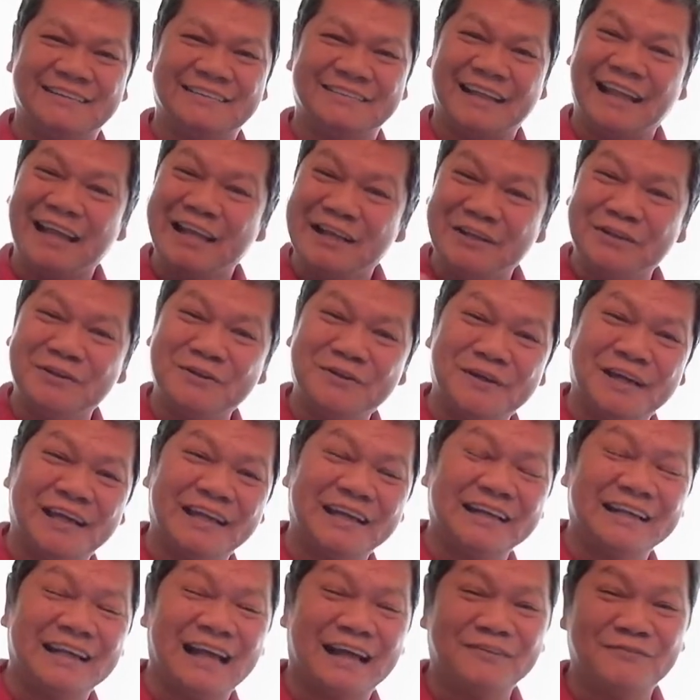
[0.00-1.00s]
Thank you
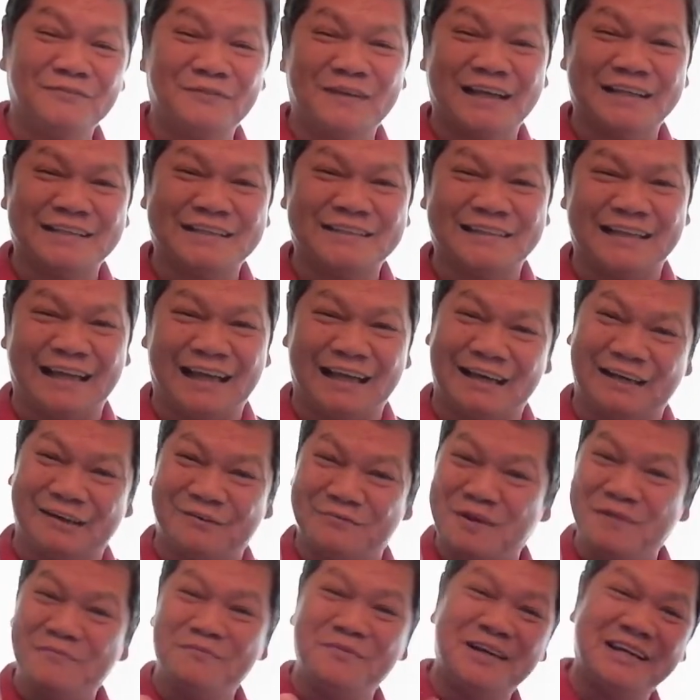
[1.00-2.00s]
and God bless. And
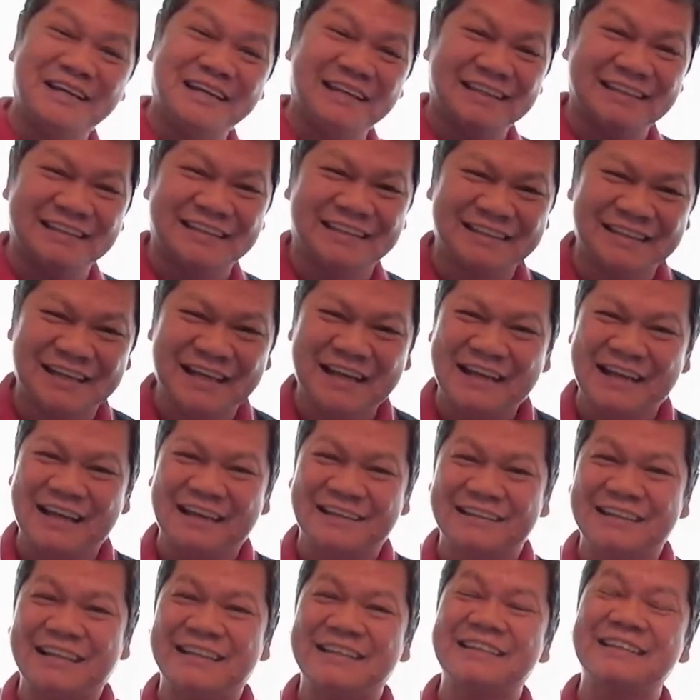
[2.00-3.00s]
remember this,
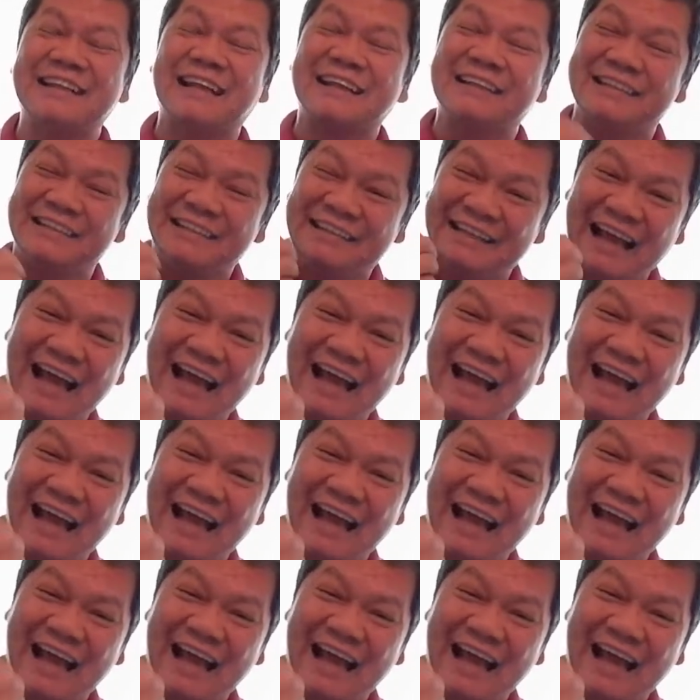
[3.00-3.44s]
that